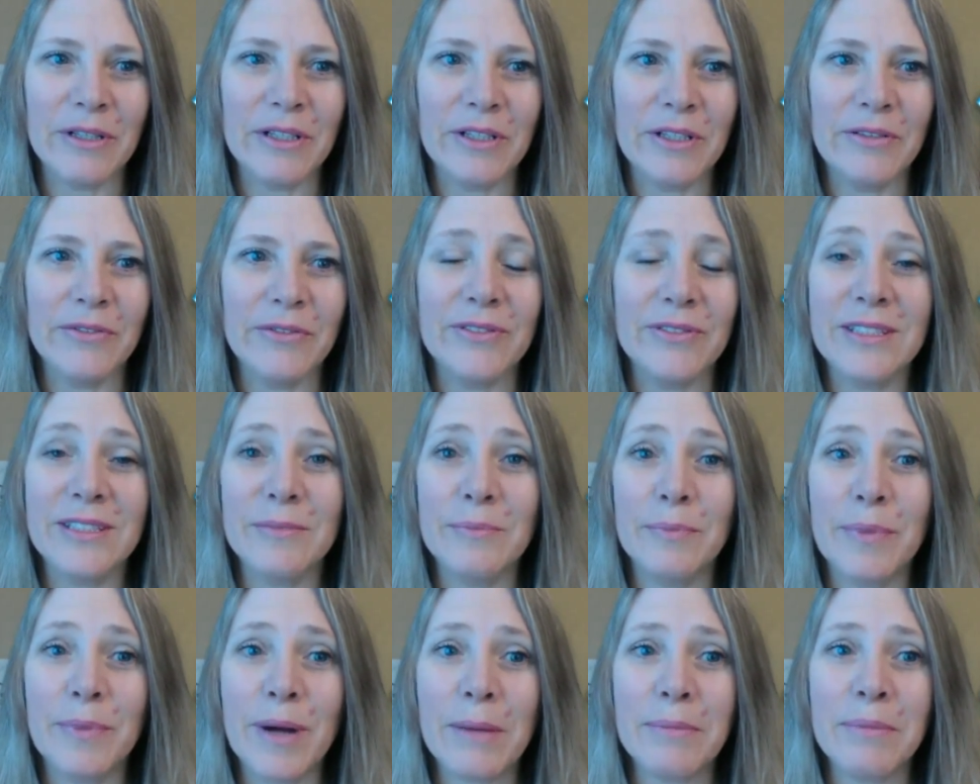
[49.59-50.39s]
You've
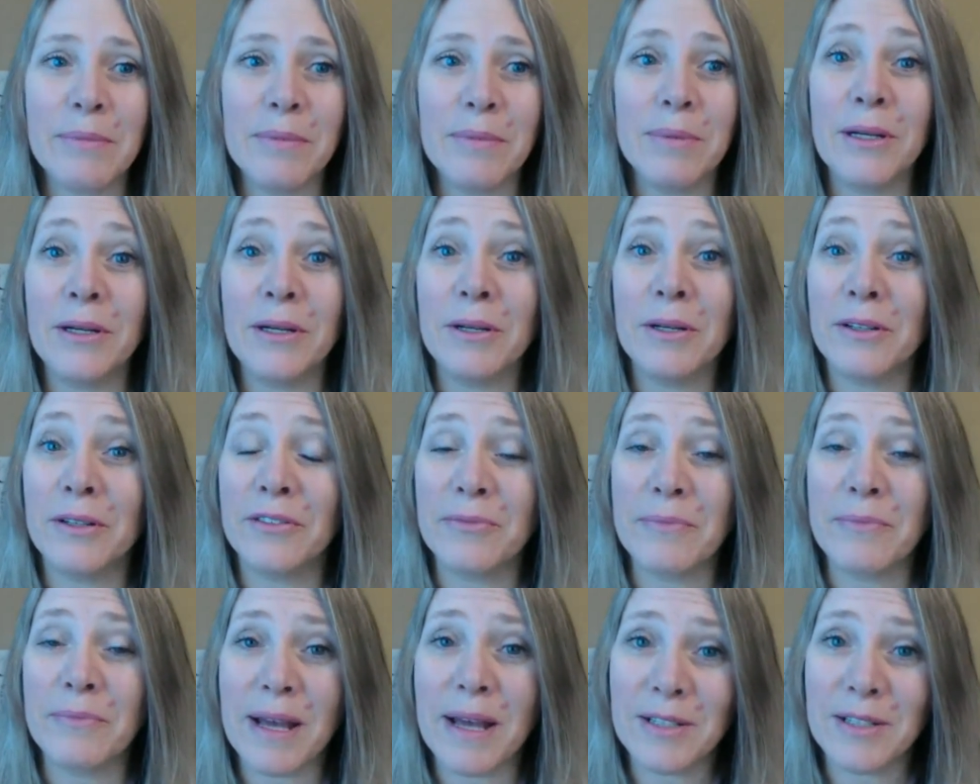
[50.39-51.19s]
probably heard of
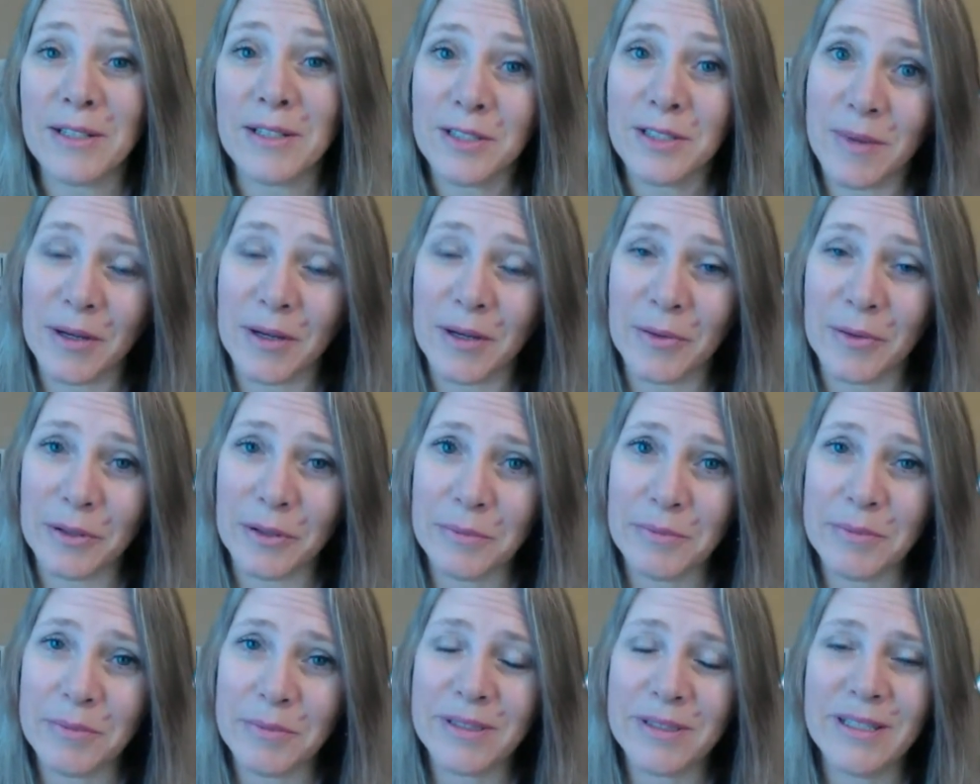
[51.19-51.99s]
mastermind
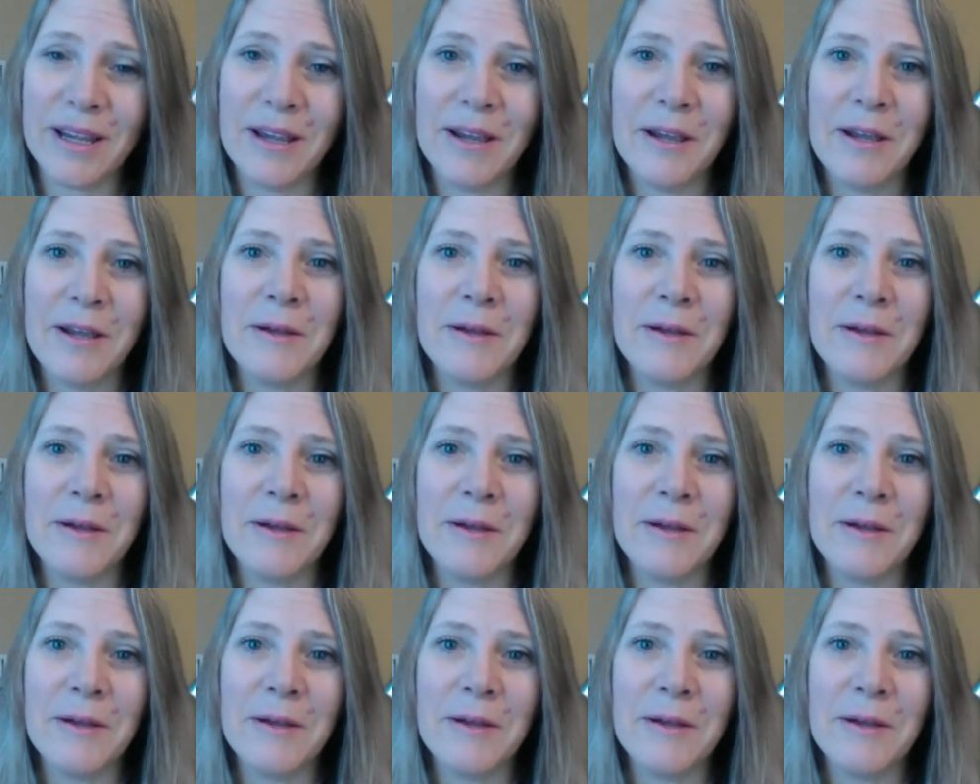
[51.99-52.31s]
groups.